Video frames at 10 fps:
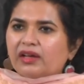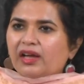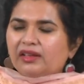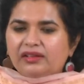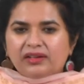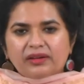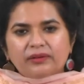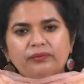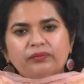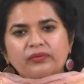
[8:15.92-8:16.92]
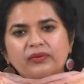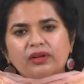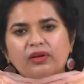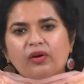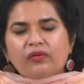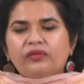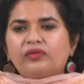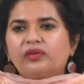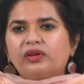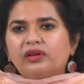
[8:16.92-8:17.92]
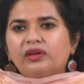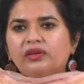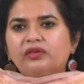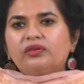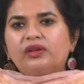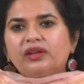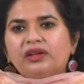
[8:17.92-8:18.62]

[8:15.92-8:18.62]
idea of. So,